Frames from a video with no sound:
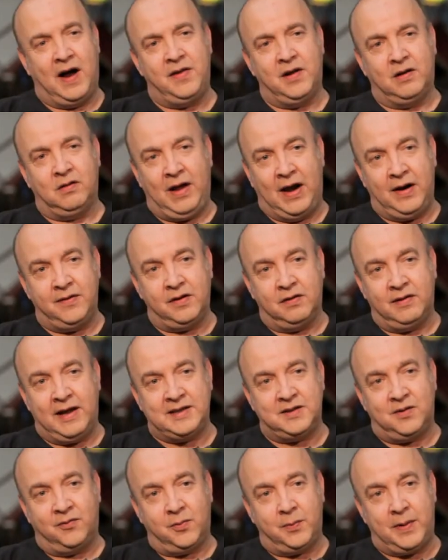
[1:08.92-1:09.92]
either learnt the
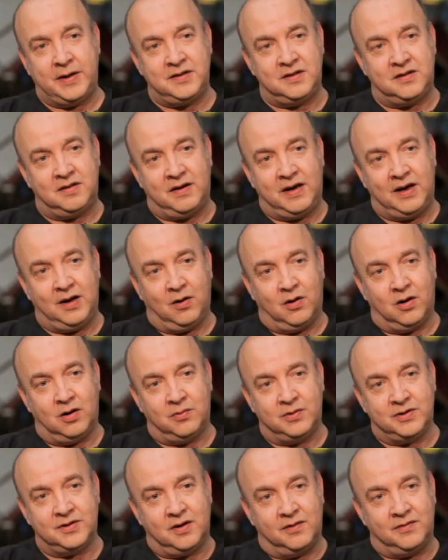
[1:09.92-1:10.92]
lesson from history
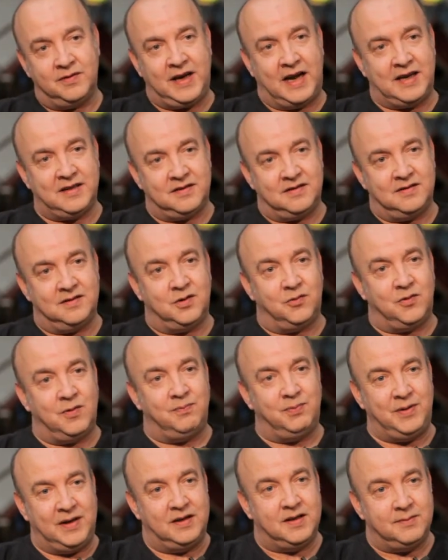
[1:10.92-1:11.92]
or we're sort of destined to
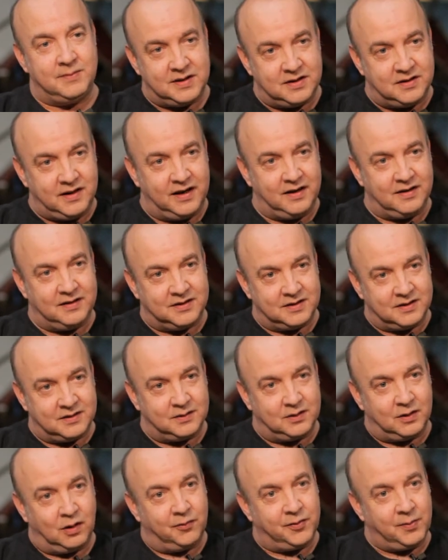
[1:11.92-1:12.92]
repeat the mistakes
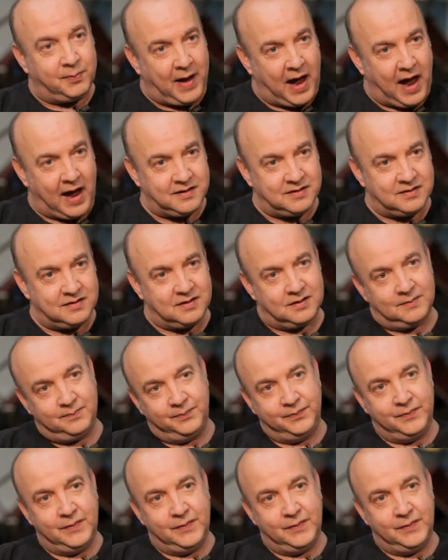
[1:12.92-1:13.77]
of the past.